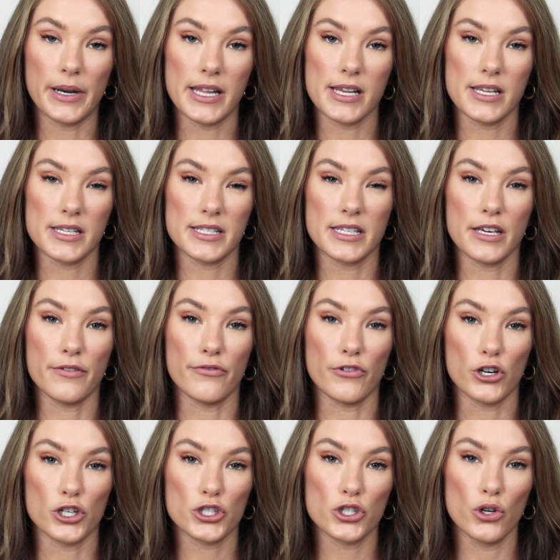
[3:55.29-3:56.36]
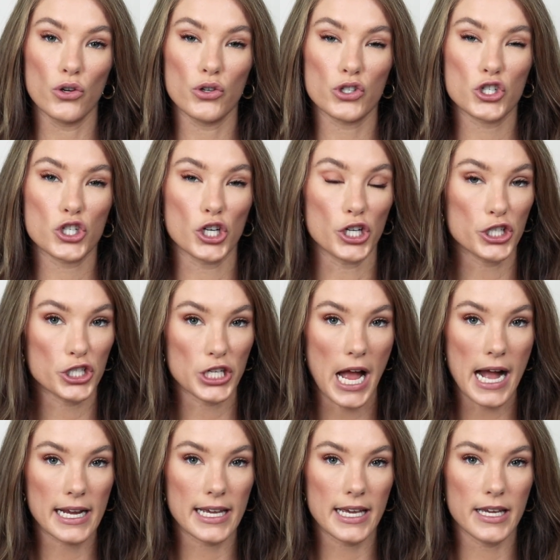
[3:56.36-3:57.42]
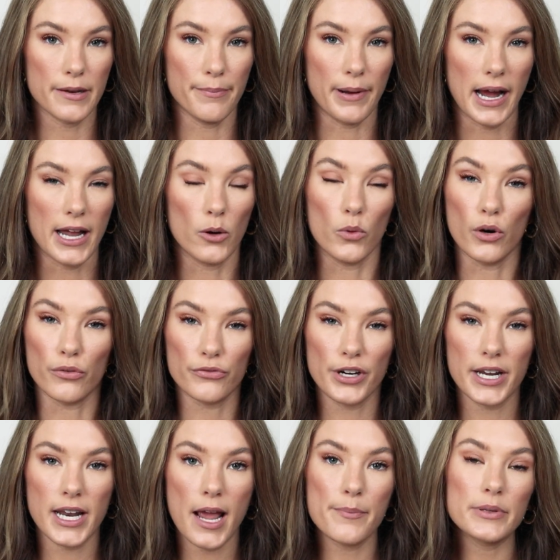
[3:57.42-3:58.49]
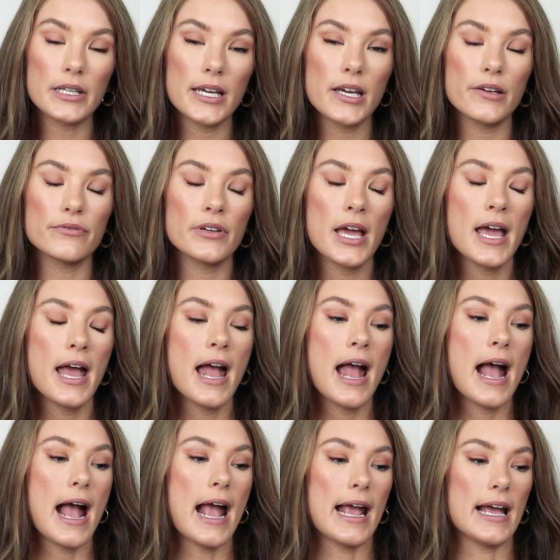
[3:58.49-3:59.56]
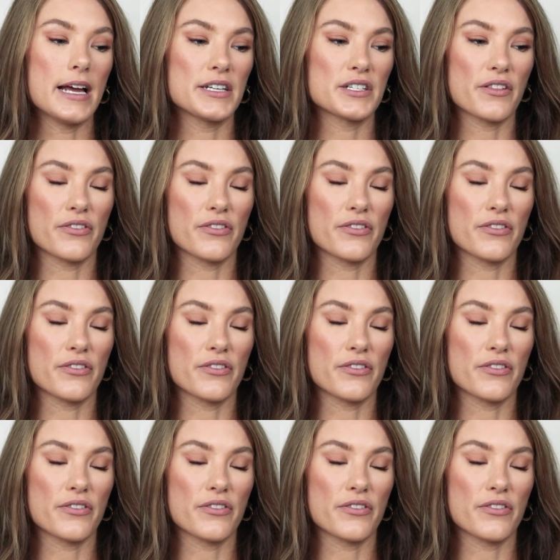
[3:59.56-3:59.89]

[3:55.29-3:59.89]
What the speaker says: but it is the Virgil shirt jacket by Wilfred, I believe, and